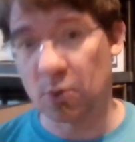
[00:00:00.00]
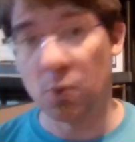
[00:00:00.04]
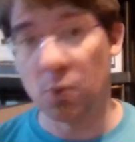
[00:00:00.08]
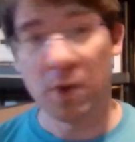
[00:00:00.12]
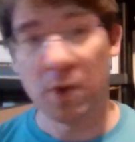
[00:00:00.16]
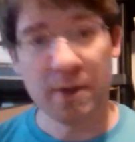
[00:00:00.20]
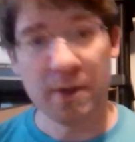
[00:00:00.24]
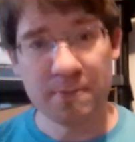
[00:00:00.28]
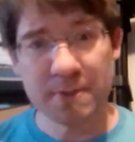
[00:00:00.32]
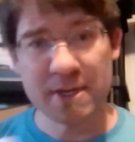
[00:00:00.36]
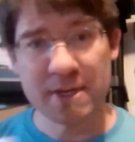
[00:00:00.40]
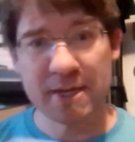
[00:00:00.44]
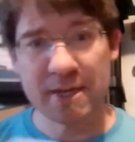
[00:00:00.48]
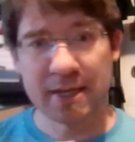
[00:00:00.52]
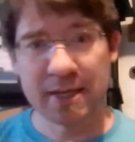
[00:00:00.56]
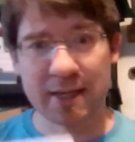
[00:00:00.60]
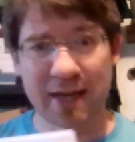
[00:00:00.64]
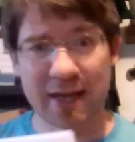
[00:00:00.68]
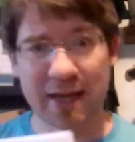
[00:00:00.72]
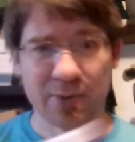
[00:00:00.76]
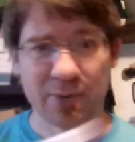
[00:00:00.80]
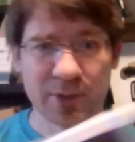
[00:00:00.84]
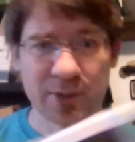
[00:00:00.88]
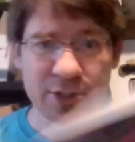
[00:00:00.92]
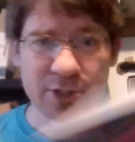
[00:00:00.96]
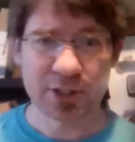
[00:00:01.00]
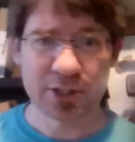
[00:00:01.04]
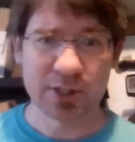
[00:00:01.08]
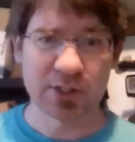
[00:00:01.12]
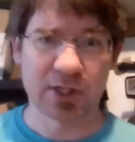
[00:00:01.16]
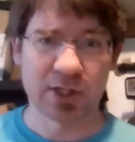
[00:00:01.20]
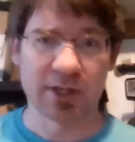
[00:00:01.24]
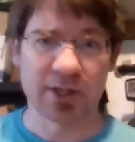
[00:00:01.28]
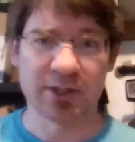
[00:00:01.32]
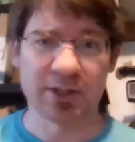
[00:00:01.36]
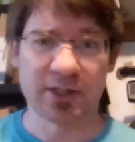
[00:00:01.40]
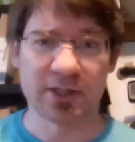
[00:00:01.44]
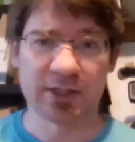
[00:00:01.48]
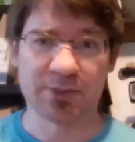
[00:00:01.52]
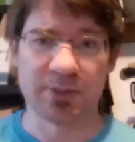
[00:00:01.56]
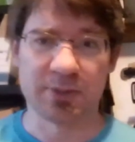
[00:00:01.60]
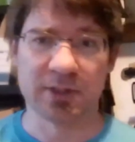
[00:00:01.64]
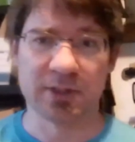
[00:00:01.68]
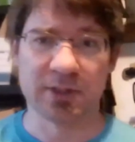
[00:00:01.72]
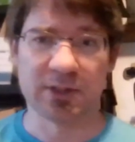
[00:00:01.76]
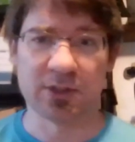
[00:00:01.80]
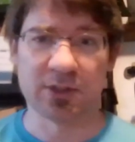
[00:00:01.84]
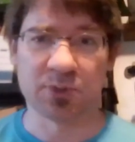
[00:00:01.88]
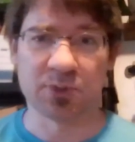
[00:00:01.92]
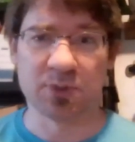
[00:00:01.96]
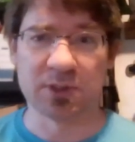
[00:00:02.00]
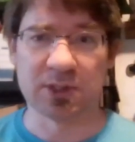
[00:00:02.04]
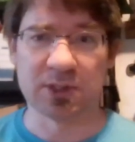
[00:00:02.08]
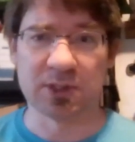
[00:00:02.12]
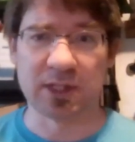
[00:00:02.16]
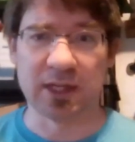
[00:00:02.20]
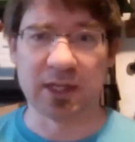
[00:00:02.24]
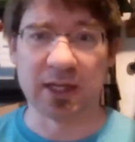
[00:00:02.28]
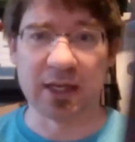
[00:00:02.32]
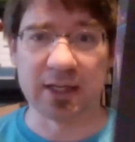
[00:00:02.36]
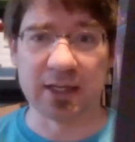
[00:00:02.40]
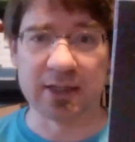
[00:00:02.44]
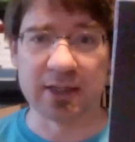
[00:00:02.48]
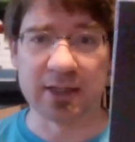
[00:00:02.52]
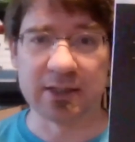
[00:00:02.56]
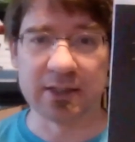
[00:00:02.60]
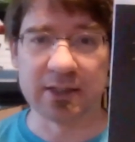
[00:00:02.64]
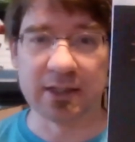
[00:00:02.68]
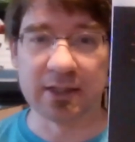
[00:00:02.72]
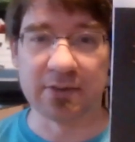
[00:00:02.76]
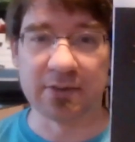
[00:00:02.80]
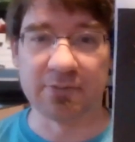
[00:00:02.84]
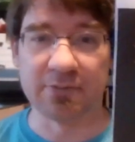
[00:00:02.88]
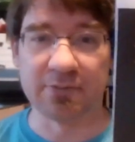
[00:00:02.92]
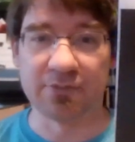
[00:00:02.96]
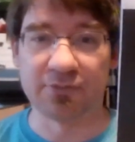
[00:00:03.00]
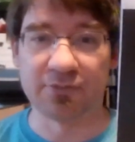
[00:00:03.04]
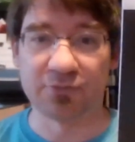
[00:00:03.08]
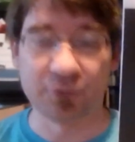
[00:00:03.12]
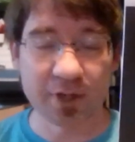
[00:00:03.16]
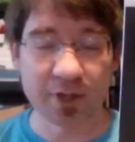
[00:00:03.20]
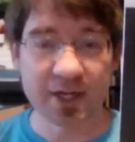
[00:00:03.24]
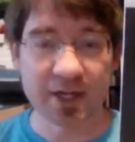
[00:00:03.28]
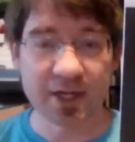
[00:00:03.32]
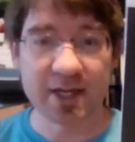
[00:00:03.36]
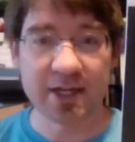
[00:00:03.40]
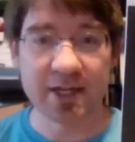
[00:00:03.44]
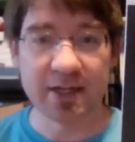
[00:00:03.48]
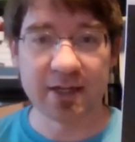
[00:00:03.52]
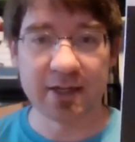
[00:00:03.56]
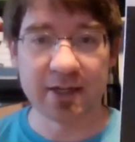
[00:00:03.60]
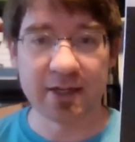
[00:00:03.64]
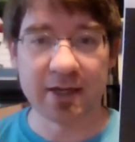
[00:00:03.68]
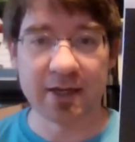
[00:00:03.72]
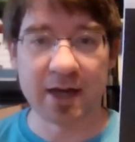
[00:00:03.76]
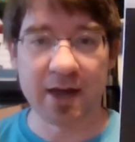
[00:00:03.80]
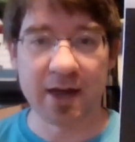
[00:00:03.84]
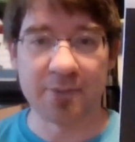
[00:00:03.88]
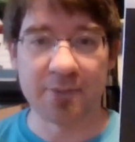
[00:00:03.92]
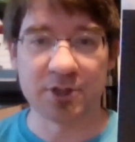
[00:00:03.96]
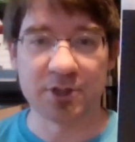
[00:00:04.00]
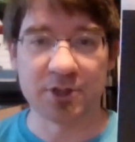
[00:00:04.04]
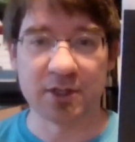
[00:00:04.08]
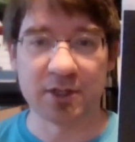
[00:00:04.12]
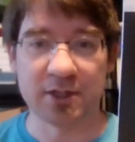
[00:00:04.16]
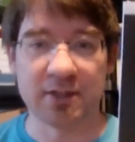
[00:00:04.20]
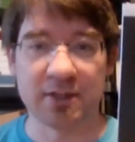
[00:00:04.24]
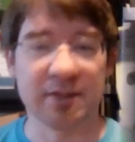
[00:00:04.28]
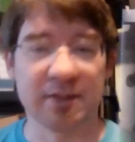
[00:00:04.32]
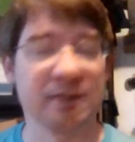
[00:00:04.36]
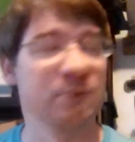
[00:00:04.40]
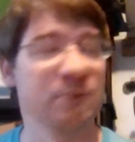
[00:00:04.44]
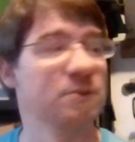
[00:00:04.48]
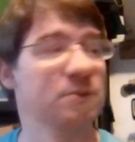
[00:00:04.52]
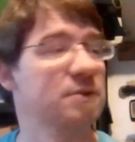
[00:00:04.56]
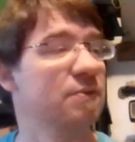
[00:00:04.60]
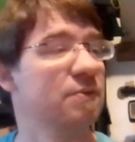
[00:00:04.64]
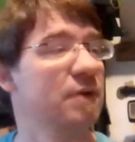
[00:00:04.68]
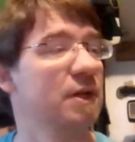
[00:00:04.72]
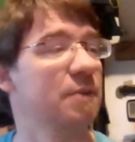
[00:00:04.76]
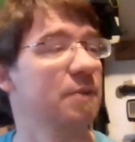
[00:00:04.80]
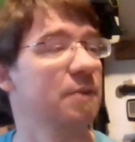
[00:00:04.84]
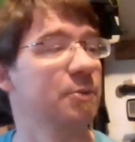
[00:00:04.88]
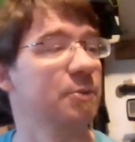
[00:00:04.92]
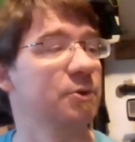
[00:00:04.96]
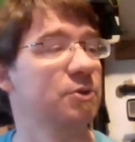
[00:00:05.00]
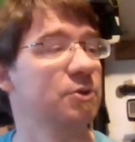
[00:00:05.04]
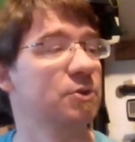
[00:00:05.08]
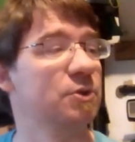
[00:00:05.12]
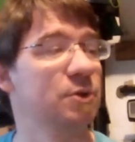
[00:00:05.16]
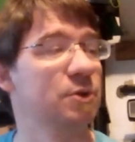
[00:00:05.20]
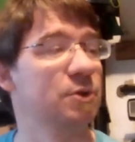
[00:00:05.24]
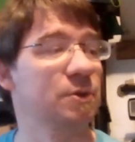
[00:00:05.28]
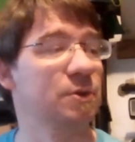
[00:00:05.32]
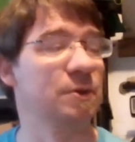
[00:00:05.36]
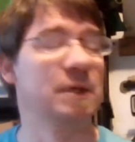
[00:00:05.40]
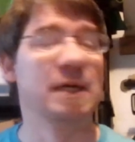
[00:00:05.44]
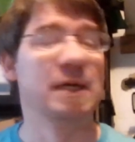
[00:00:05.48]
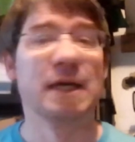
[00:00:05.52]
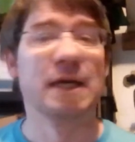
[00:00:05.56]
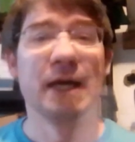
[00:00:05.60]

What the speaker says: One being I originally started this because this was a free option that was available to you.